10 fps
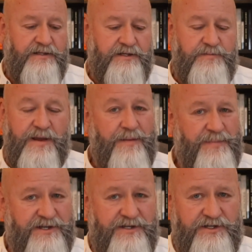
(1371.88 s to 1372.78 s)
may not
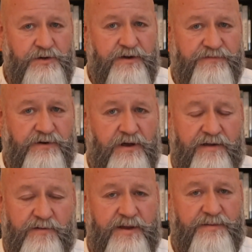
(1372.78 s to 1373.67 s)
be intuitive for
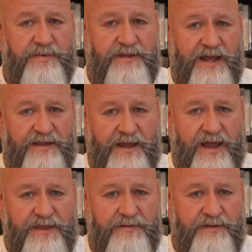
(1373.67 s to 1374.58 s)
everyone. I
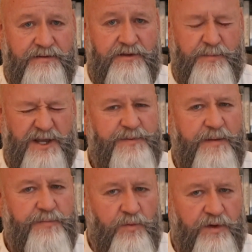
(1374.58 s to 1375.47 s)
think your best
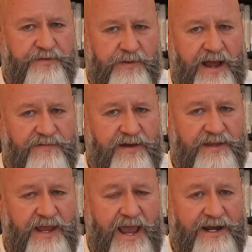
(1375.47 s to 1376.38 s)
people will thrive on
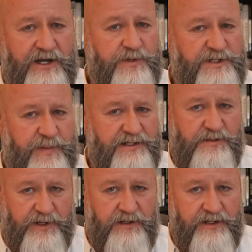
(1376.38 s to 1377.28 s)
the added
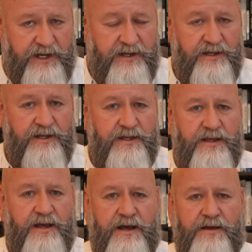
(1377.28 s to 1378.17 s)
responsibility.
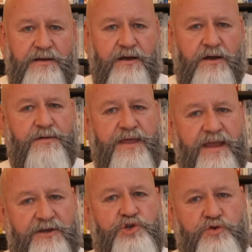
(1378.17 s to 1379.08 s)

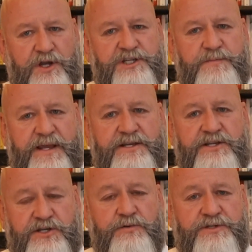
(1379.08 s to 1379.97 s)
They entrust me
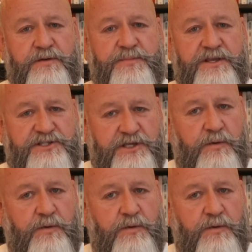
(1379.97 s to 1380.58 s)
to do something so